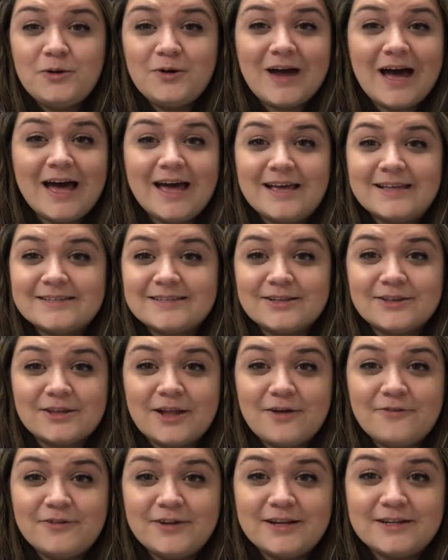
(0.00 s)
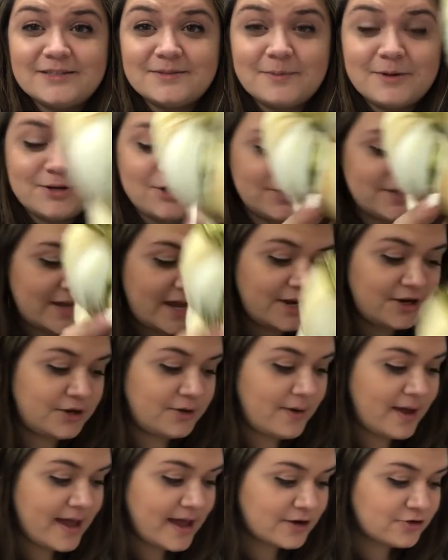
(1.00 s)
you guys love it as much as I
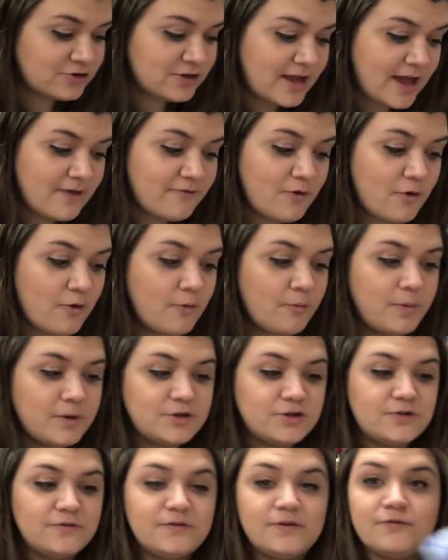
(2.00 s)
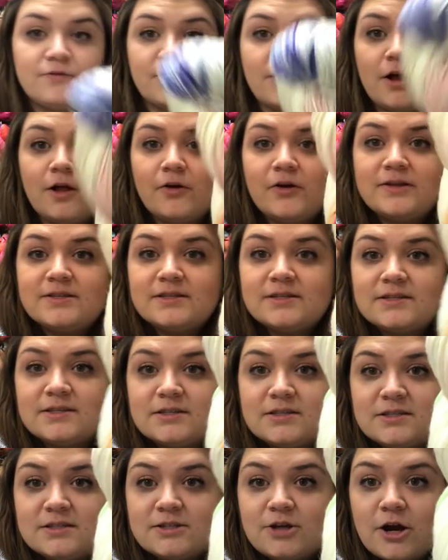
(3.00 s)
do. I actually have a whole bunch of different colors. This
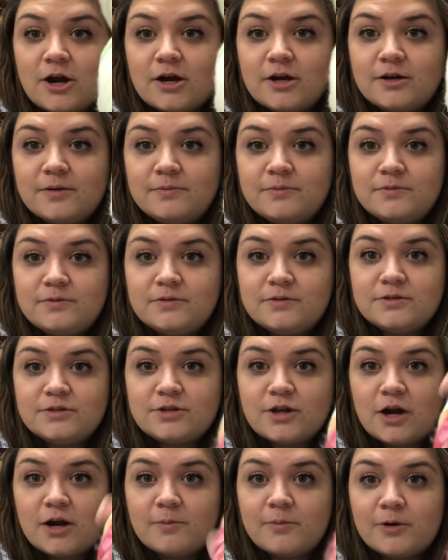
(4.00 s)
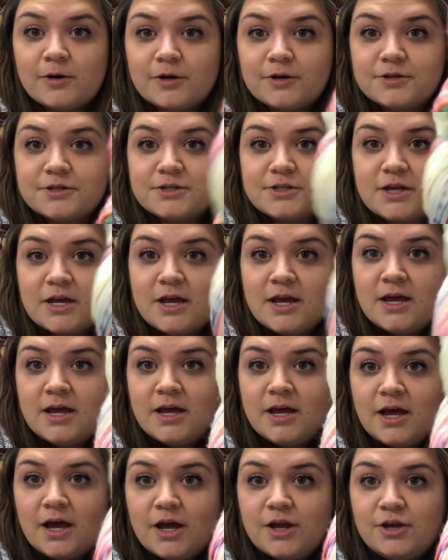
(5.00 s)
is Starburst,
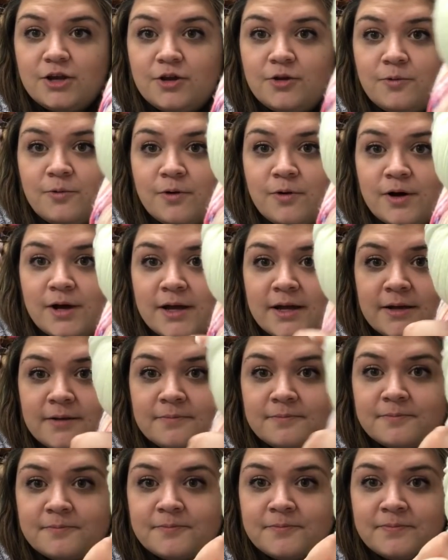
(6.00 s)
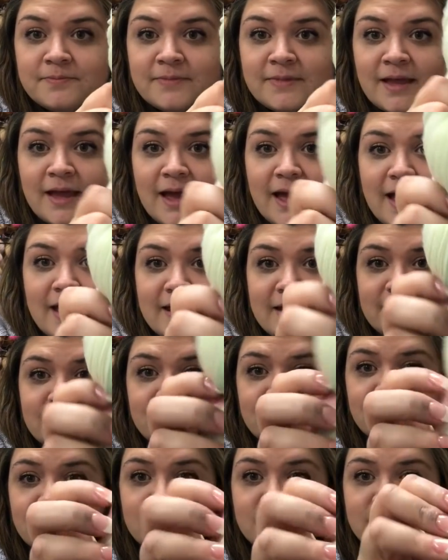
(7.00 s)
a new one, and it's
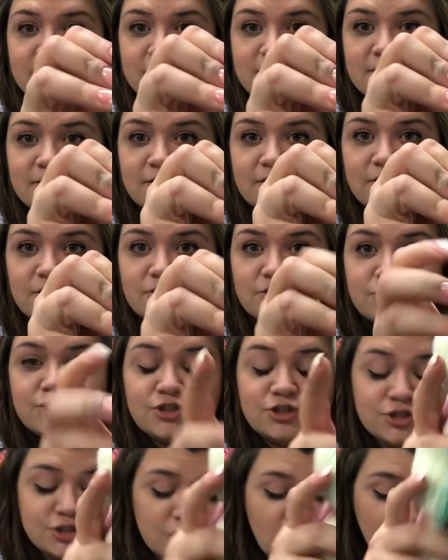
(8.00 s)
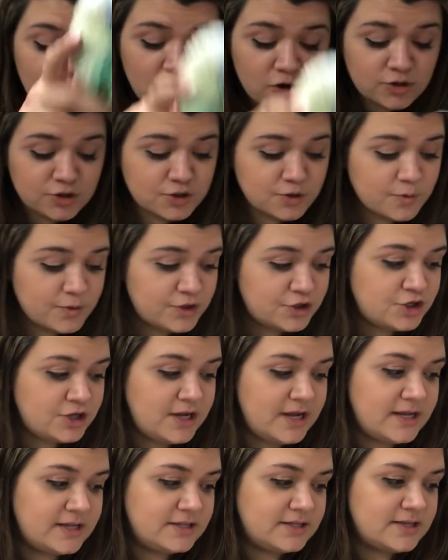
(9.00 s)
just so squishy
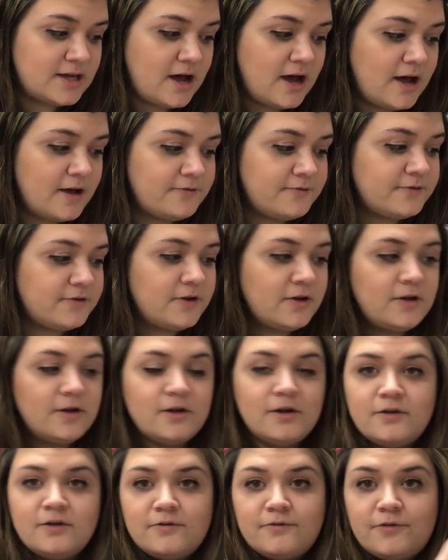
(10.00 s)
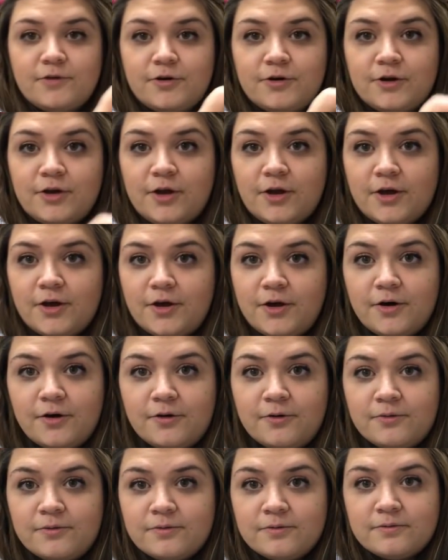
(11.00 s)
and soft.
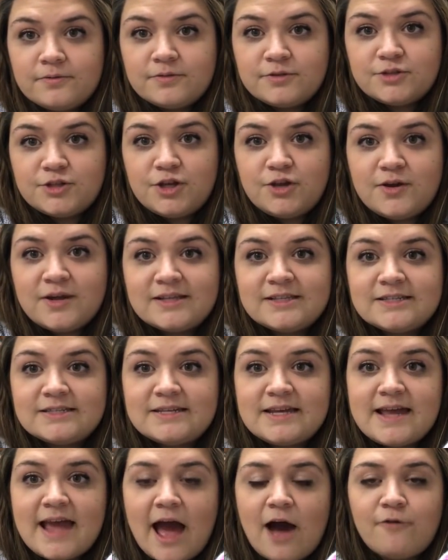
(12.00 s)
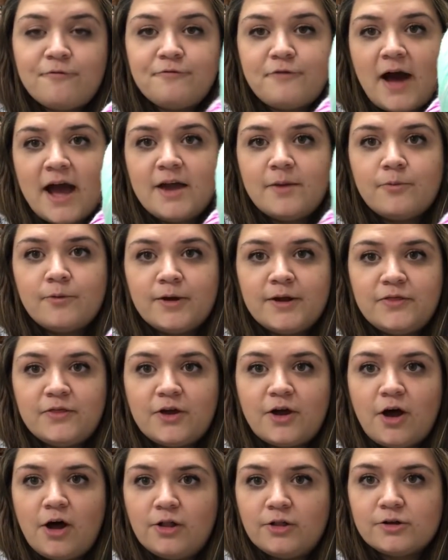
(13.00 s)
Vertigo. So you can see how vibrant the
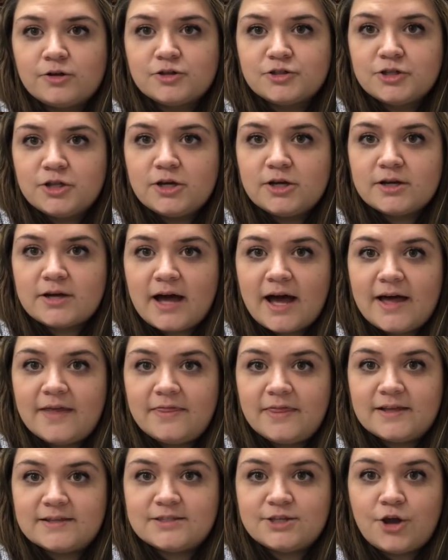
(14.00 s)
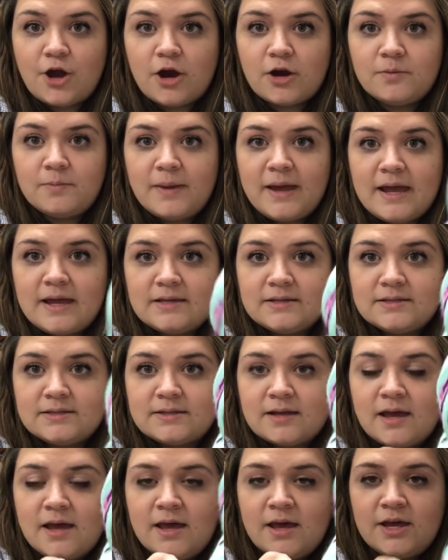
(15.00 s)
colors look on this yarn base.
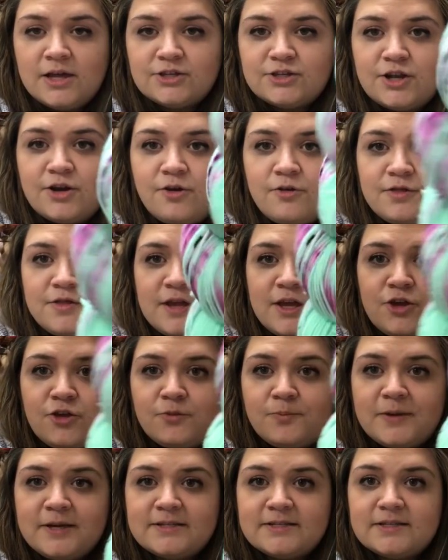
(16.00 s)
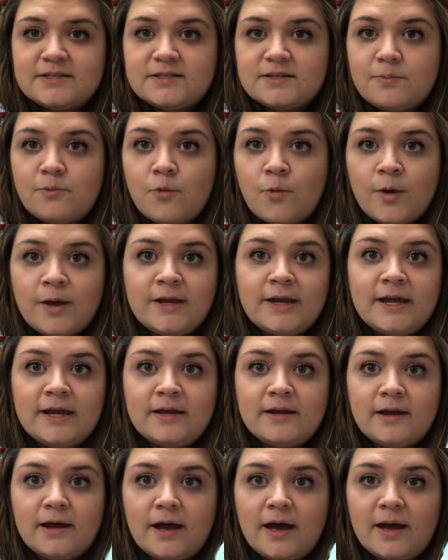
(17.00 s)
So I don't think you'll be
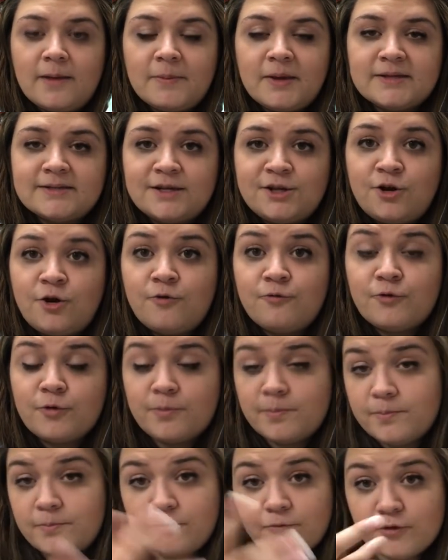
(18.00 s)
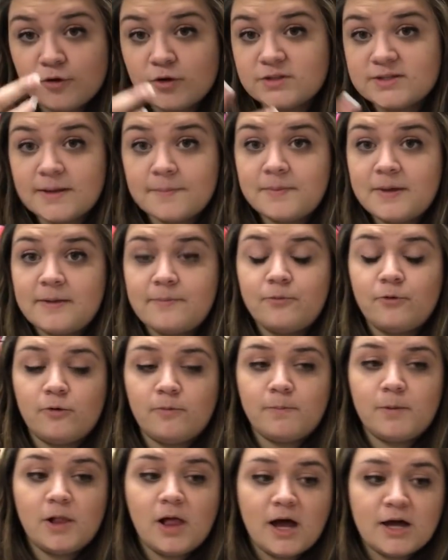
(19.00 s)
disappointed, because I know for some people,
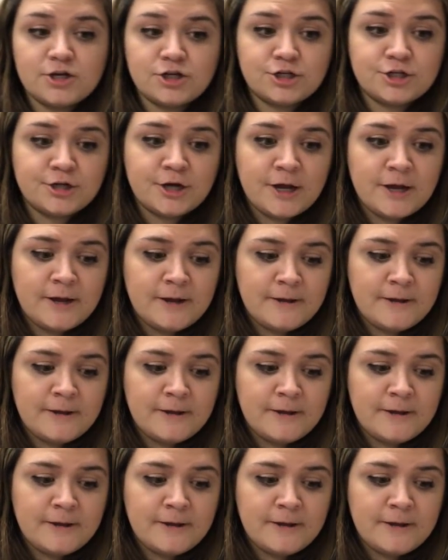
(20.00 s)
plush